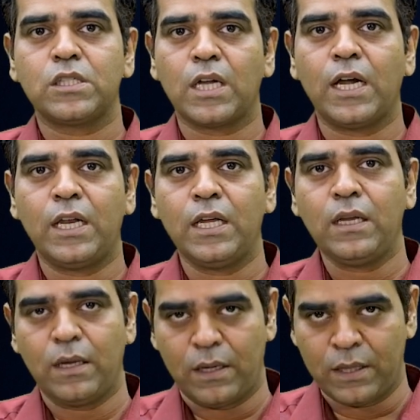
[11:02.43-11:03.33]

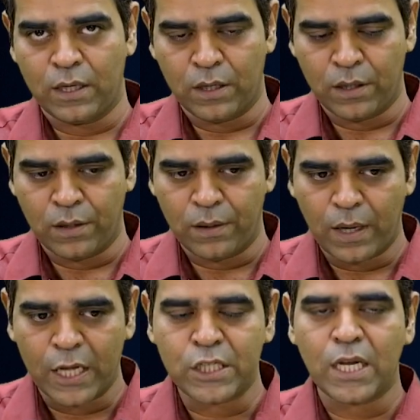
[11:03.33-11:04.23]
starting in the
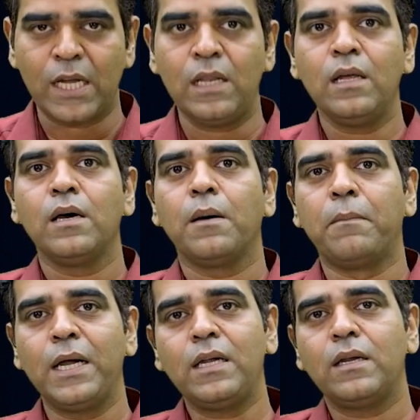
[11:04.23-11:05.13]
Agile,
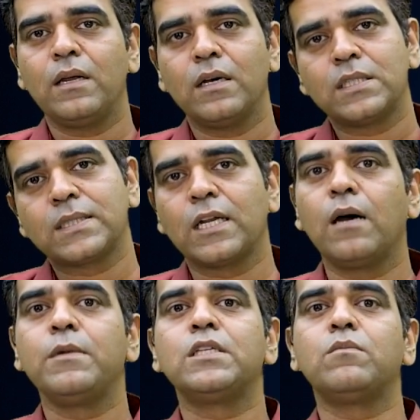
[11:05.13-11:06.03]
but
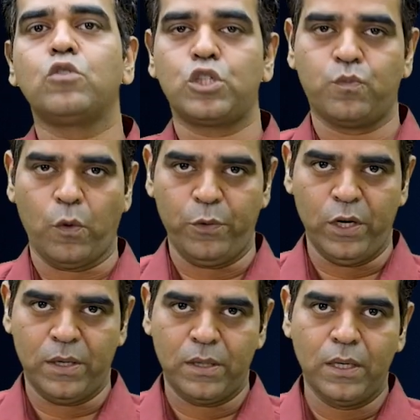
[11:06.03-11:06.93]
Scrum is the most
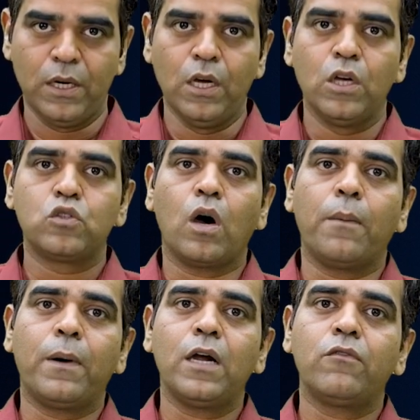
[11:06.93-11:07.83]
popular. So
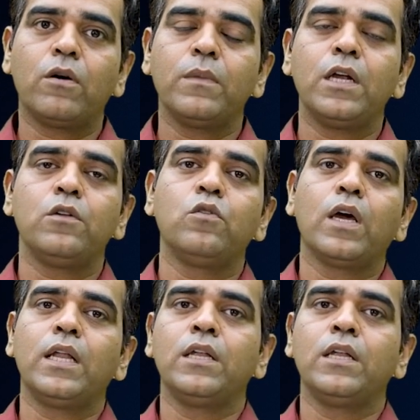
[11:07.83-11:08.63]
apart from that, you can